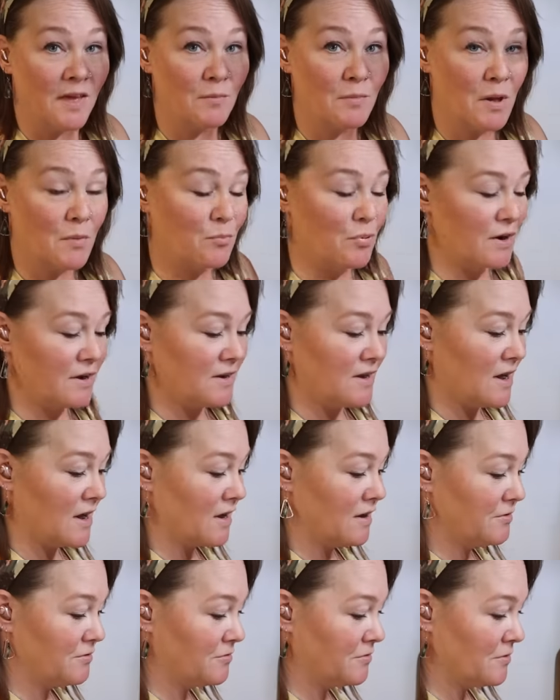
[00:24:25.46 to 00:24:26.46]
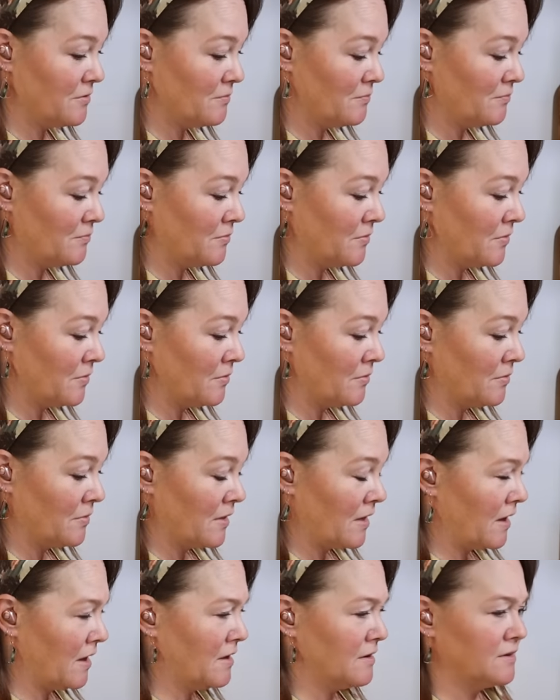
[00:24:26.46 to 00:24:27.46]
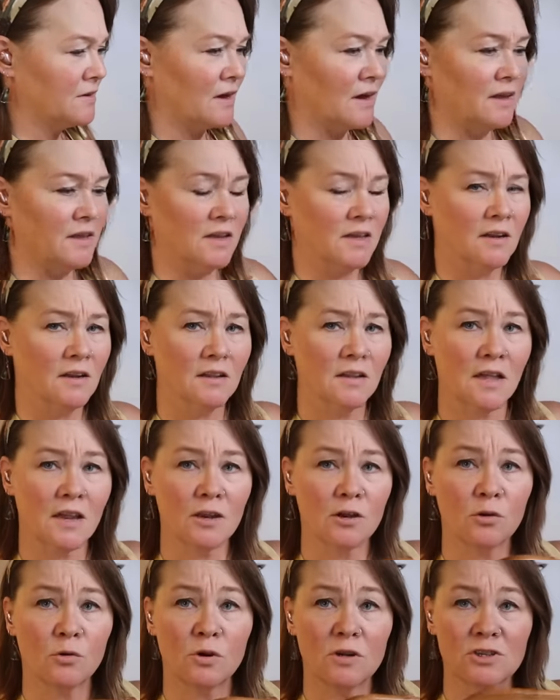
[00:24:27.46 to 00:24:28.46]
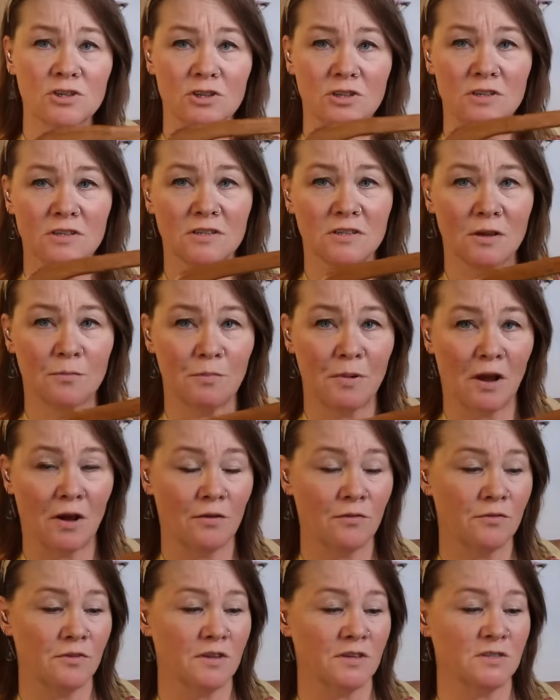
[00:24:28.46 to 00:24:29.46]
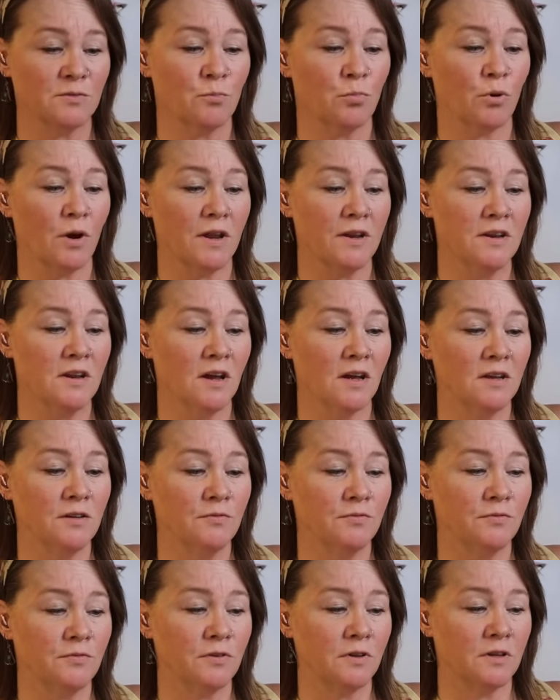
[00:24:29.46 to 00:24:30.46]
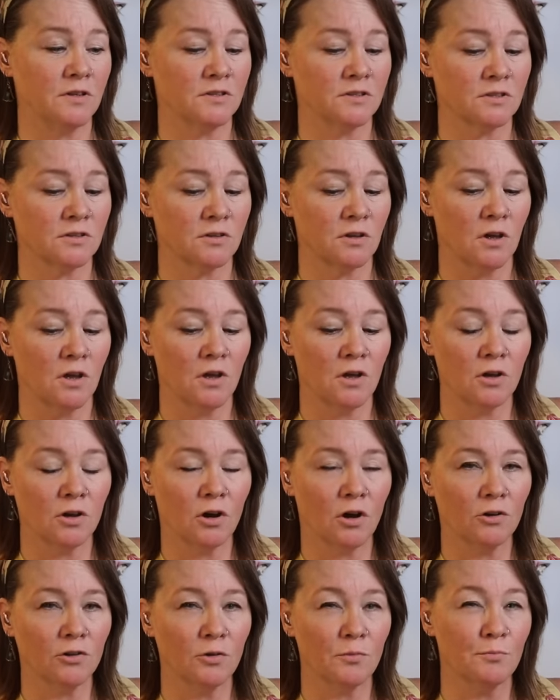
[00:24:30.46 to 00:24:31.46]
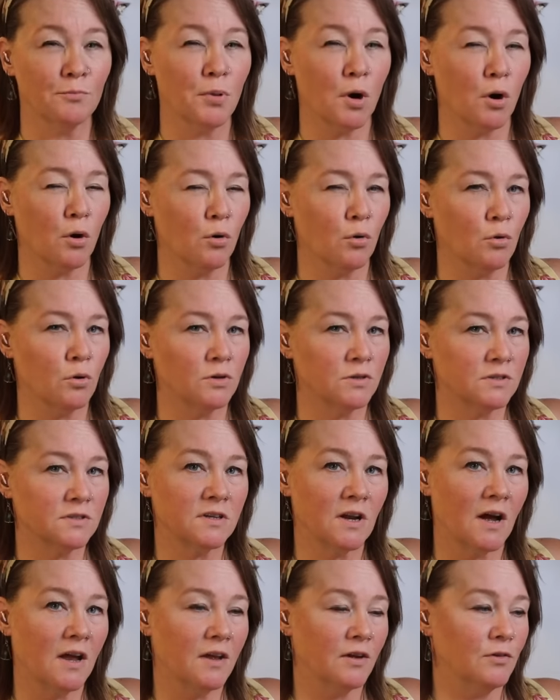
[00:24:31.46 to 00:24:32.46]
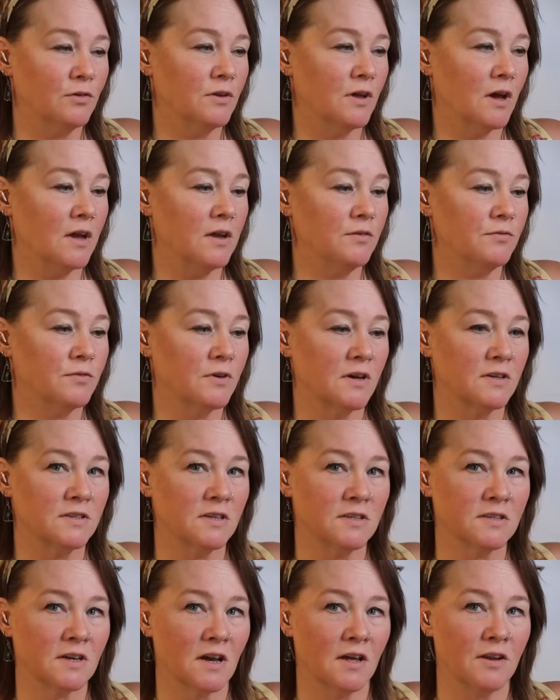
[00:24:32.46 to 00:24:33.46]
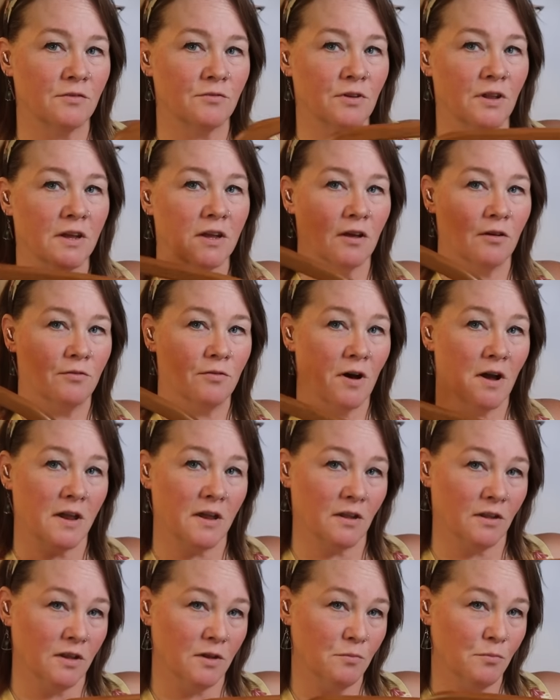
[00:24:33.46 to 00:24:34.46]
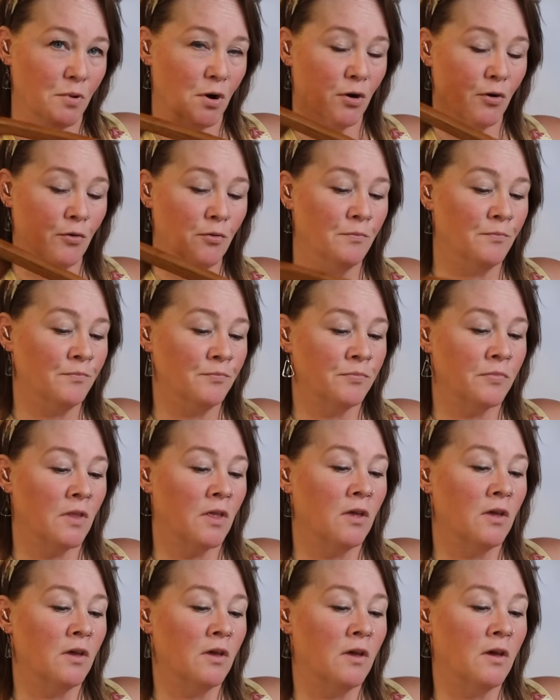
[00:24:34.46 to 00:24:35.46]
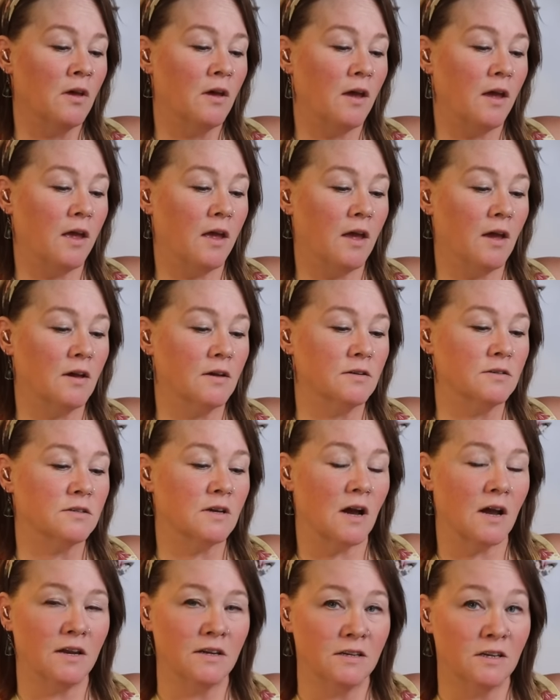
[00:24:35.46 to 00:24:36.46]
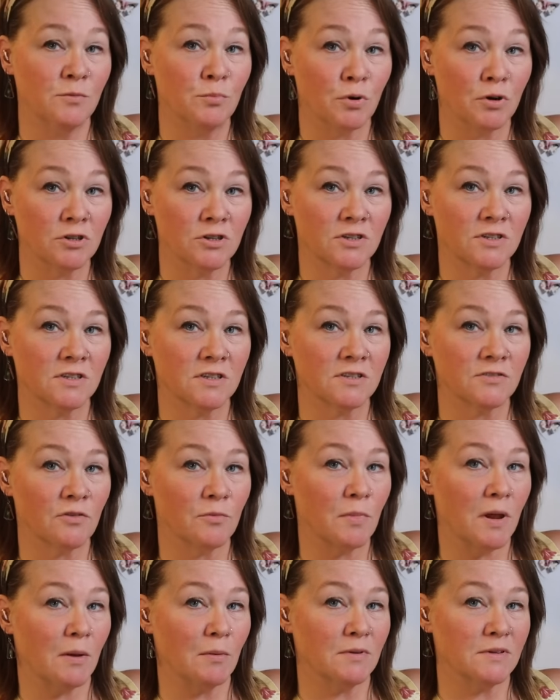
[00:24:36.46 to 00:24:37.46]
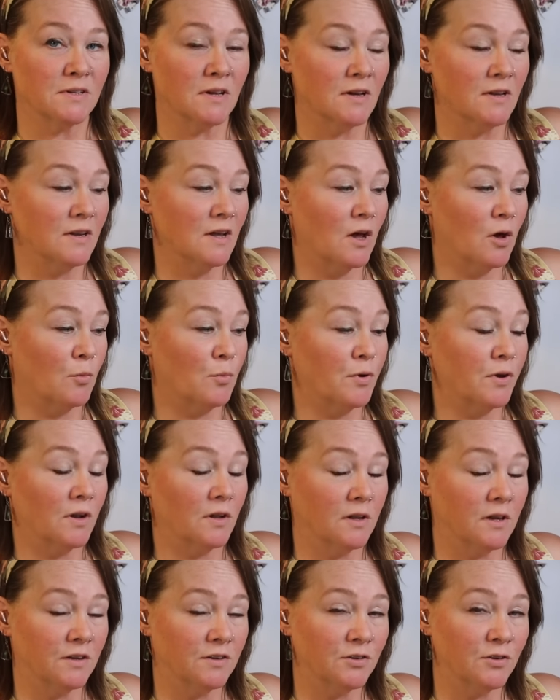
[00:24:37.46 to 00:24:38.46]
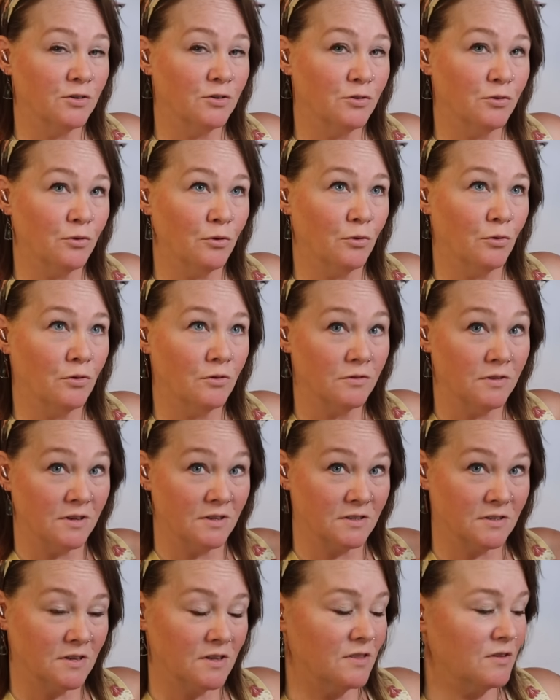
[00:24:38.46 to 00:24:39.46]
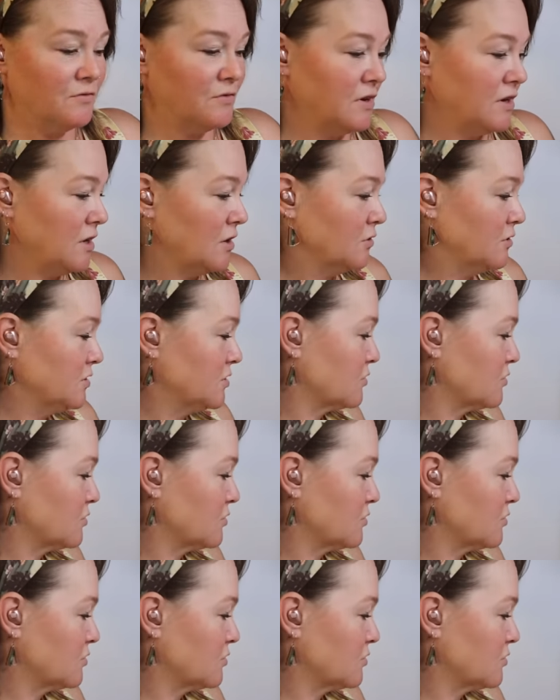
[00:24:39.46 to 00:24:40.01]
and my bread knife. And I get a lot of questions about this bread knife. It's called a bow style knife because it's kind of like a violin bow. And I did purchase this from Amazon. I'll put a link to this in the video